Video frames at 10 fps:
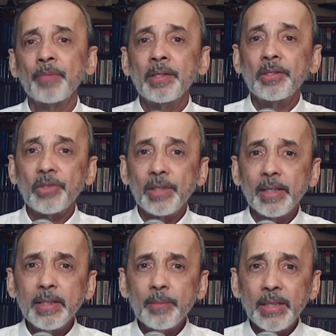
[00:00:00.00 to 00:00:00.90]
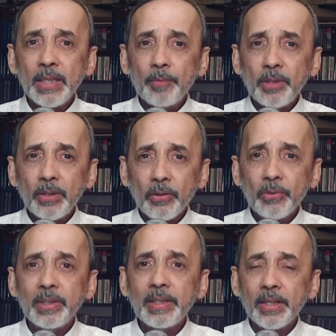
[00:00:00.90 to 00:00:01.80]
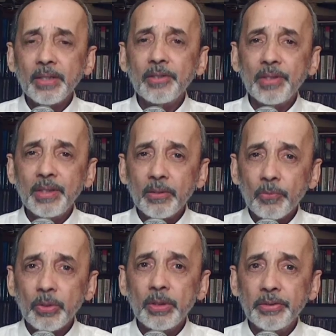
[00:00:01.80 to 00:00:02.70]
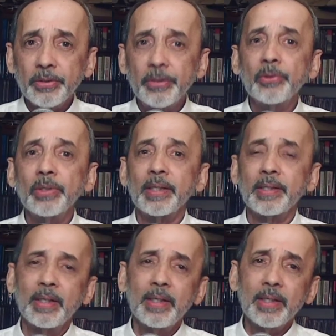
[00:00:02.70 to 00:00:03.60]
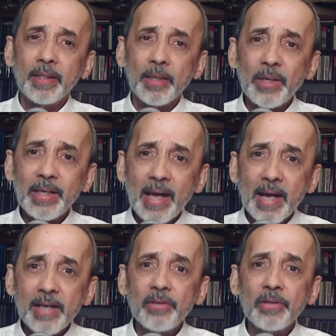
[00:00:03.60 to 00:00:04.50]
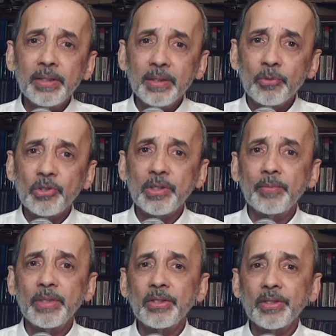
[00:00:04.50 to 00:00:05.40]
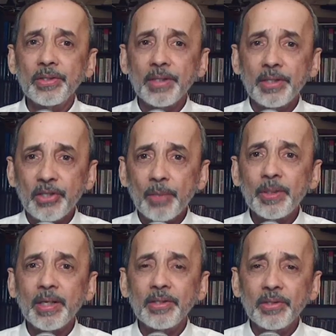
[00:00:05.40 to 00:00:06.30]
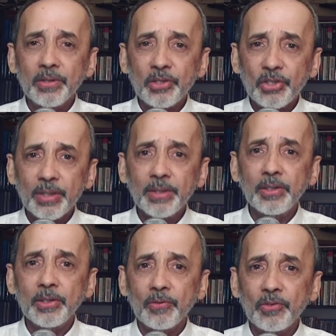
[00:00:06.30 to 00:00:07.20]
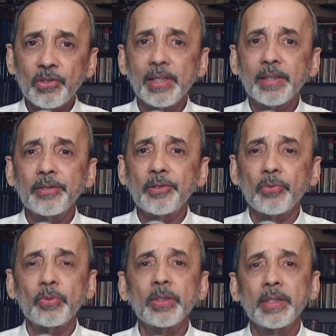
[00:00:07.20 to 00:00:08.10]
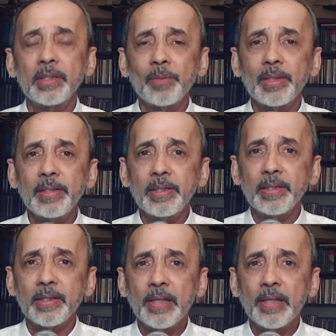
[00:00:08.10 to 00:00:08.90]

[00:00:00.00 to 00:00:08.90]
Sri Lanka became the only country in the world to do that, thereby angering the Muslim nations and jeopardizing the chances of Sri Lankans to work in the Middle East.